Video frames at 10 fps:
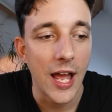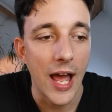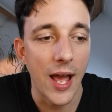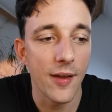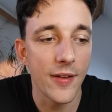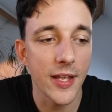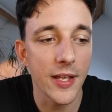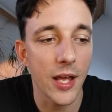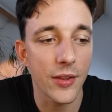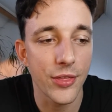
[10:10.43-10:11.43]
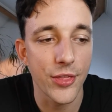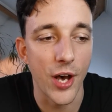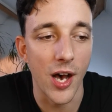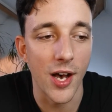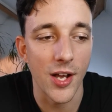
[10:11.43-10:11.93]
Having
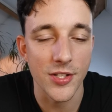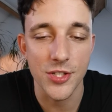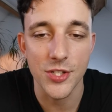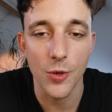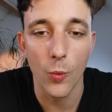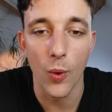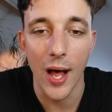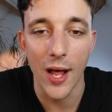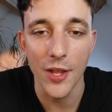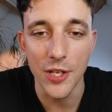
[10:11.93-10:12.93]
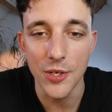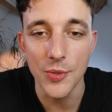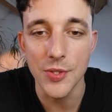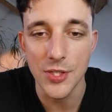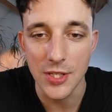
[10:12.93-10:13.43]
thoughts while
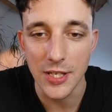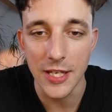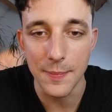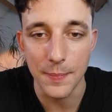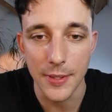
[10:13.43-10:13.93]
you sleep.